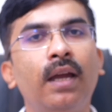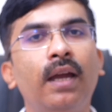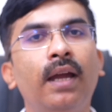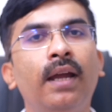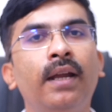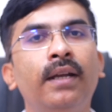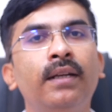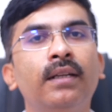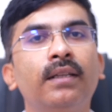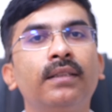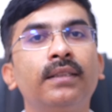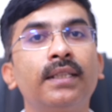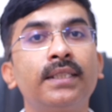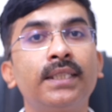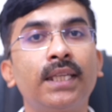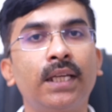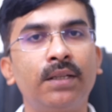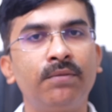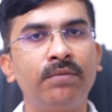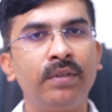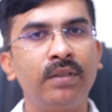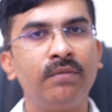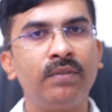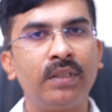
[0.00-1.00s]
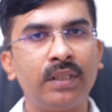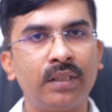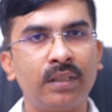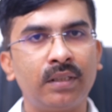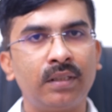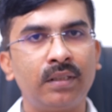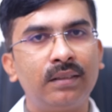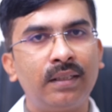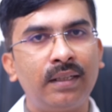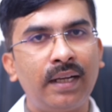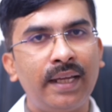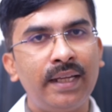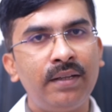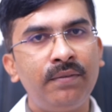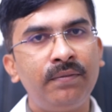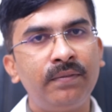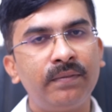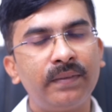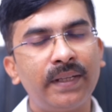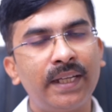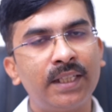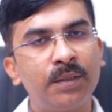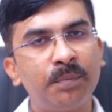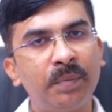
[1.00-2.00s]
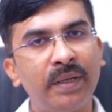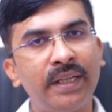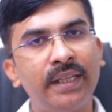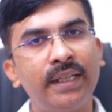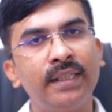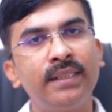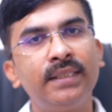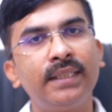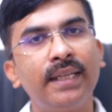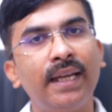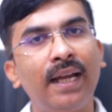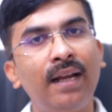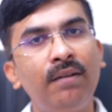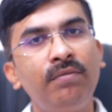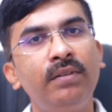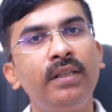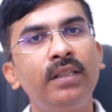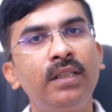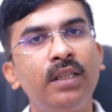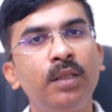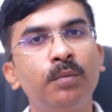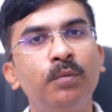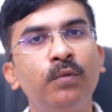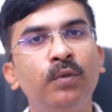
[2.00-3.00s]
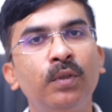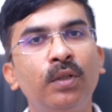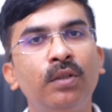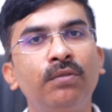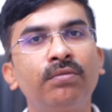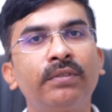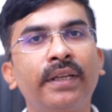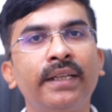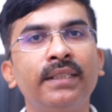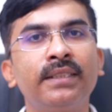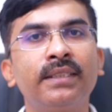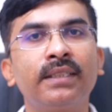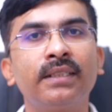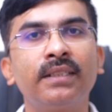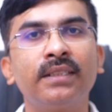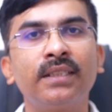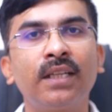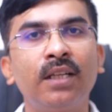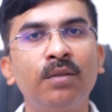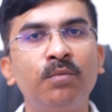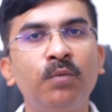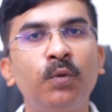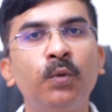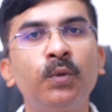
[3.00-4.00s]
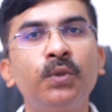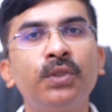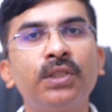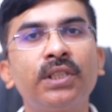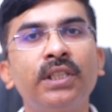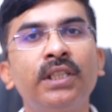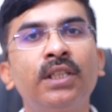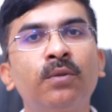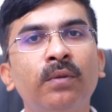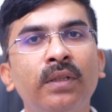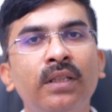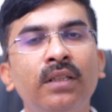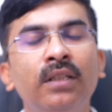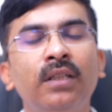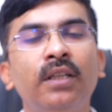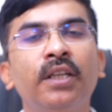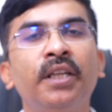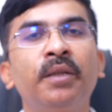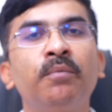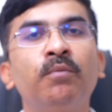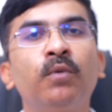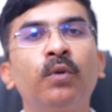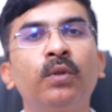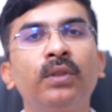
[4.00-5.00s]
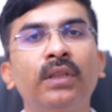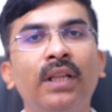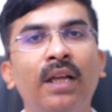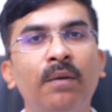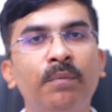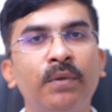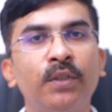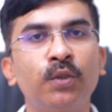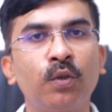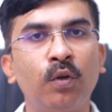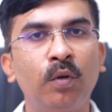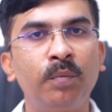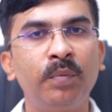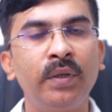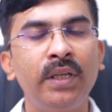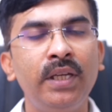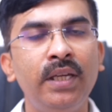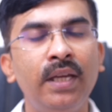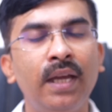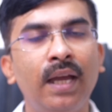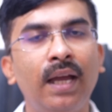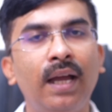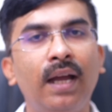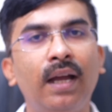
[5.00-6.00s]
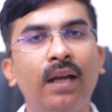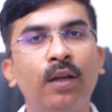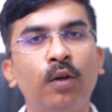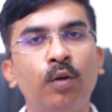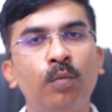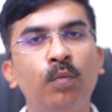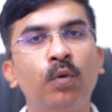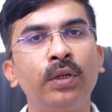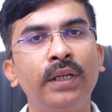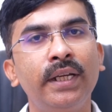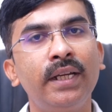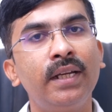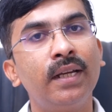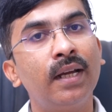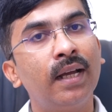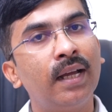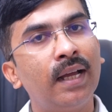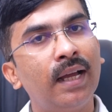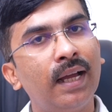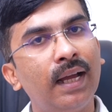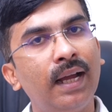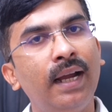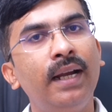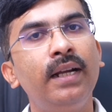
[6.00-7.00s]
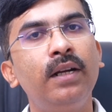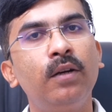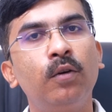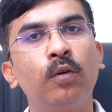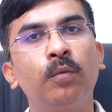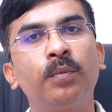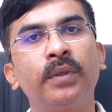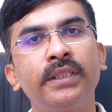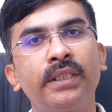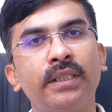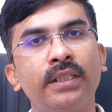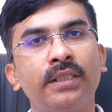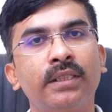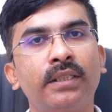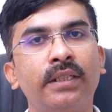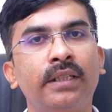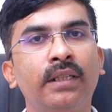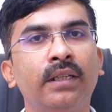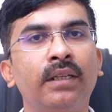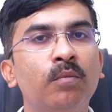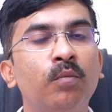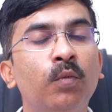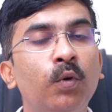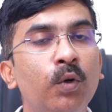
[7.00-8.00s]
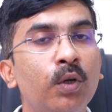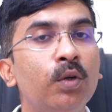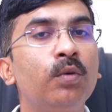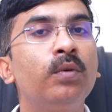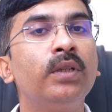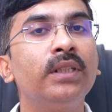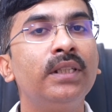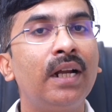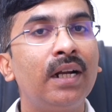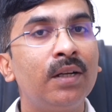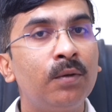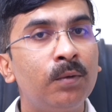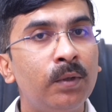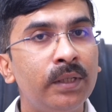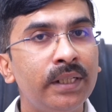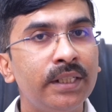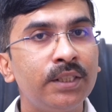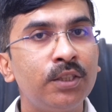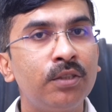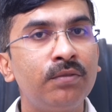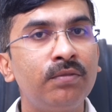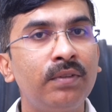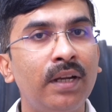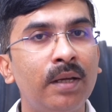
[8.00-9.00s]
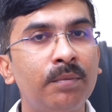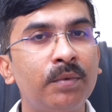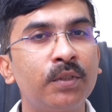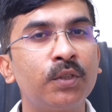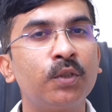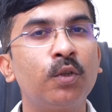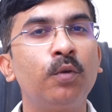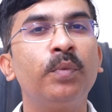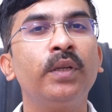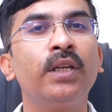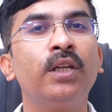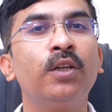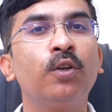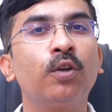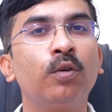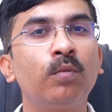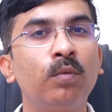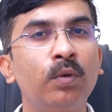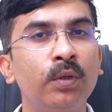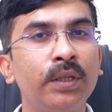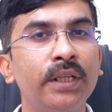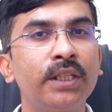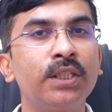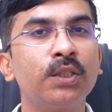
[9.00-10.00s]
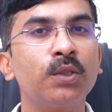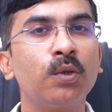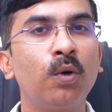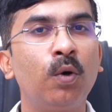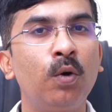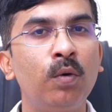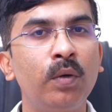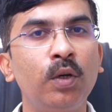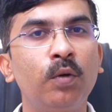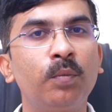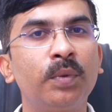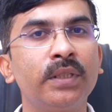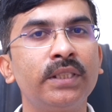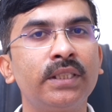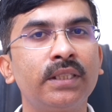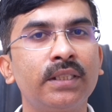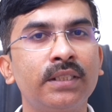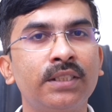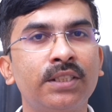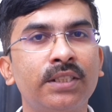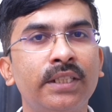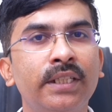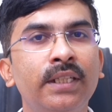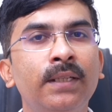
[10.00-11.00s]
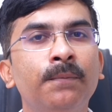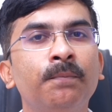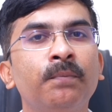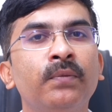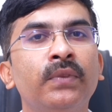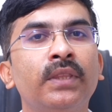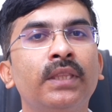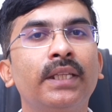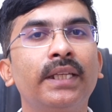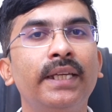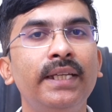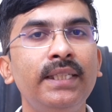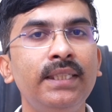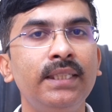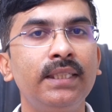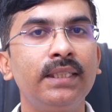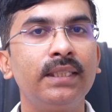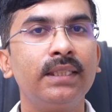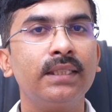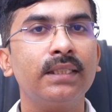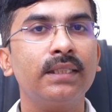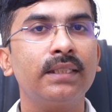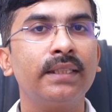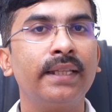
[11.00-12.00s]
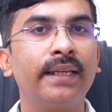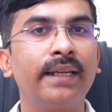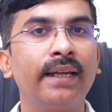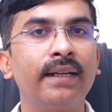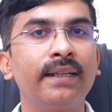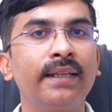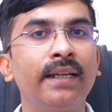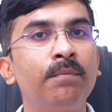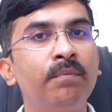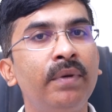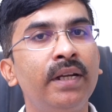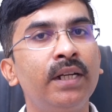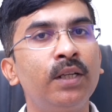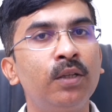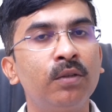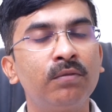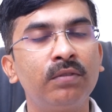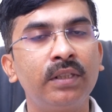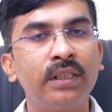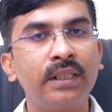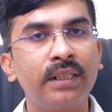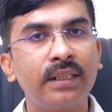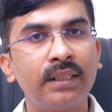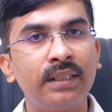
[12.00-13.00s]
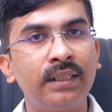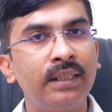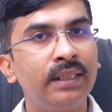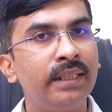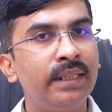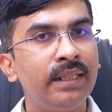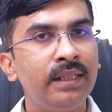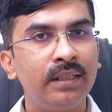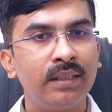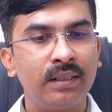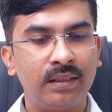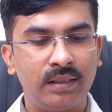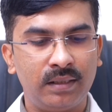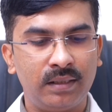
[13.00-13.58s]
and the survival, the life expectancy after the removal of cancer is almost equal in both laparoscopy, robotic and open surgery. Moreover, the advantage of laparoscopy and robotics over open surgery, yes, they can get back to work early,